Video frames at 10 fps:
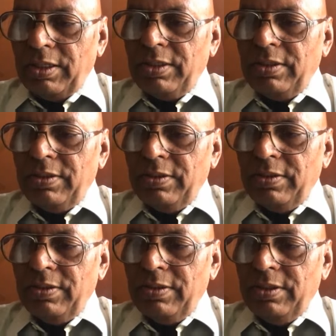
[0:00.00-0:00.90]
teach better,
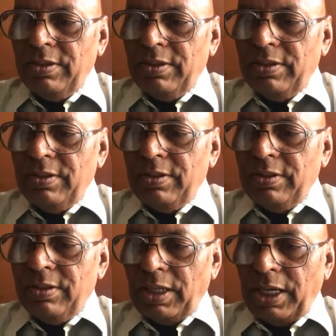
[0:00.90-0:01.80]
become
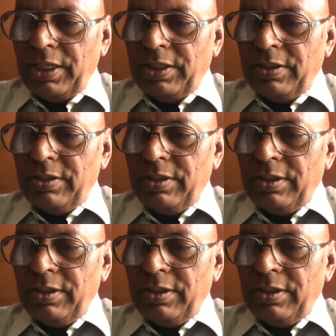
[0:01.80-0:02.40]
better teachers.